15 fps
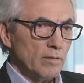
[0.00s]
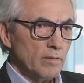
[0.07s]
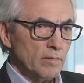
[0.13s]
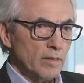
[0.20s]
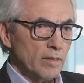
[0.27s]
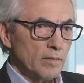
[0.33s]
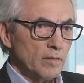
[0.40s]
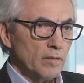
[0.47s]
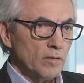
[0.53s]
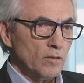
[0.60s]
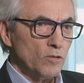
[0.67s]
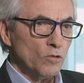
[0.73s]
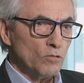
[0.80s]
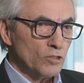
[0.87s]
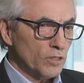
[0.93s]
that
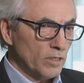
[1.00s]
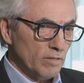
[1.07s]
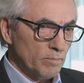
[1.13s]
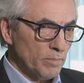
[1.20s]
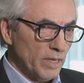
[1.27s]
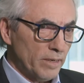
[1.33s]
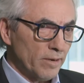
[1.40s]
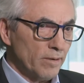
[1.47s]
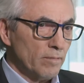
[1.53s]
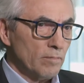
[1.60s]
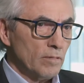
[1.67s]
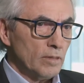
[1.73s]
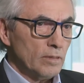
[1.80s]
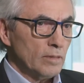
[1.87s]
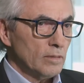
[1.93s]
notion of better?
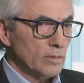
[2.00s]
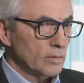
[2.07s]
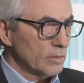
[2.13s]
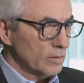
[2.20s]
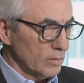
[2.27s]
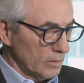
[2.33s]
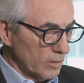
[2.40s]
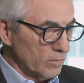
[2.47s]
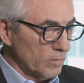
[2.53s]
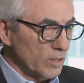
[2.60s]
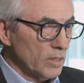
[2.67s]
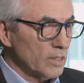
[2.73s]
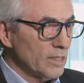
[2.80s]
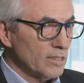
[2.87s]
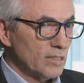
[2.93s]
It
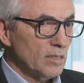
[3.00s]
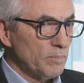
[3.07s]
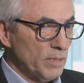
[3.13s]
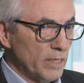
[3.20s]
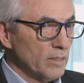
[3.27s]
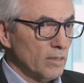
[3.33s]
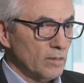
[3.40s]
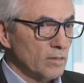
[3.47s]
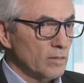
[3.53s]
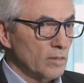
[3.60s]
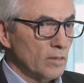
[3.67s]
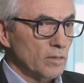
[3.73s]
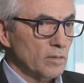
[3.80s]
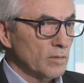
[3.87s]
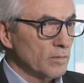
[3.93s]
really is dependent
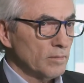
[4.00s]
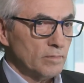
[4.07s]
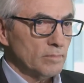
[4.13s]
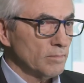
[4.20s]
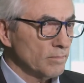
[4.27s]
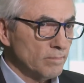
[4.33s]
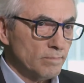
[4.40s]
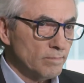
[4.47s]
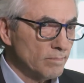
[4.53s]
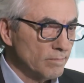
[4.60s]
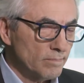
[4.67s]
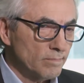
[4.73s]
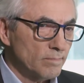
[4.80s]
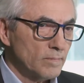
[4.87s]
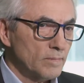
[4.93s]
on,
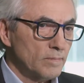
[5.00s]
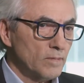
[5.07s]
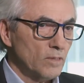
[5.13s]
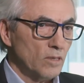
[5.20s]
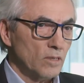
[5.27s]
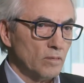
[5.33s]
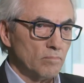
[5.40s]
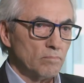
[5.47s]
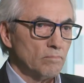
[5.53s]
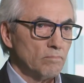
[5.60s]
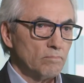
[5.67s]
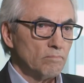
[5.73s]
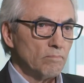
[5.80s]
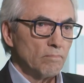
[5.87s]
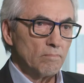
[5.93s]
on
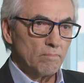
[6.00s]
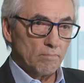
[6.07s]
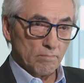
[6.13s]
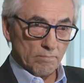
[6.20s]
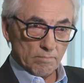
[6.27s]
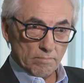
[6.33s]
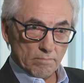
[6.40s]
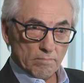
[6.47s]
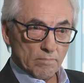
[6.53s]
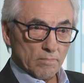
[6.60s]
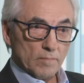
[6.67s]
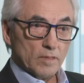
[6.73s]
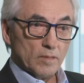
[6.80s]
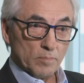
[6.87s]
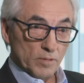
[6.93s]

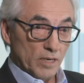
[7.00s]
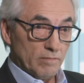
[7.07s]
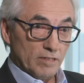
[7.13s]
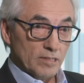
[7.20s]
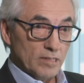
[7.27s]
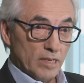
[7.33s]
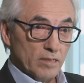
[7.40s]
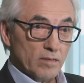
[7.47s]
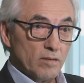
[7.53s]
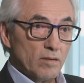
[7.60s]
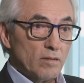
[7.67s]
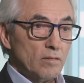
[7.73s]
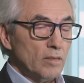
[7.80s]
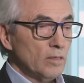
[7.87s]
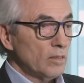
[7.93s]
the private
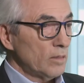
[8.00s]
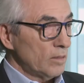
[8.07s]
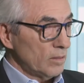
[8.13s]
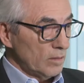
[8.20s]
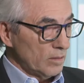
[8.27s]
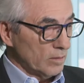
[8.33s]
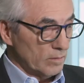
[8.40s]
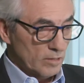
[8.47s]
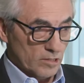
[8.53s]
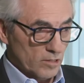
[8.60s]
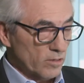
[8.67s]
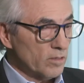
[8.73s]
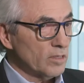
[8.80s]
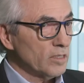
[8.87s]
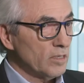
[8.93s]
sector. It
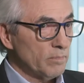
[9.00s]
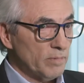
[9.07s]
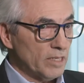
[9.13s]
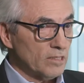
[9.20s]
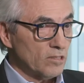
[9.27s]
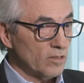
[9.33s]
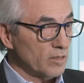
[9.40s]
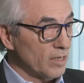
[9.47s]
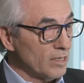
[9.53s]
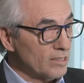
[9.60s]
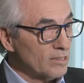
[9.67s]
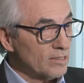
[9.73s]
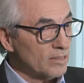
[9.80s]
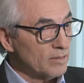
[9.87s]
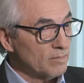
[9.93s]
certainly depends on
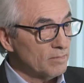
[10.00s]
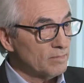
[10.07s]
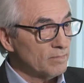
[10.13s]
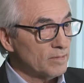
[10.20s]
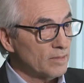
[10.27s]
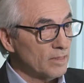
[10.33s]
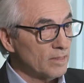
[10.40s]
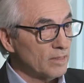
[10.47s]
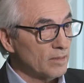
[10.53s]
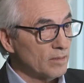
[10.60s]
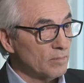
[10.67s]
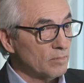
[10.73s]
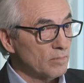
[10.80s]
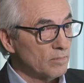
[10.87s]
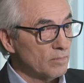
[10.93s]
us uh,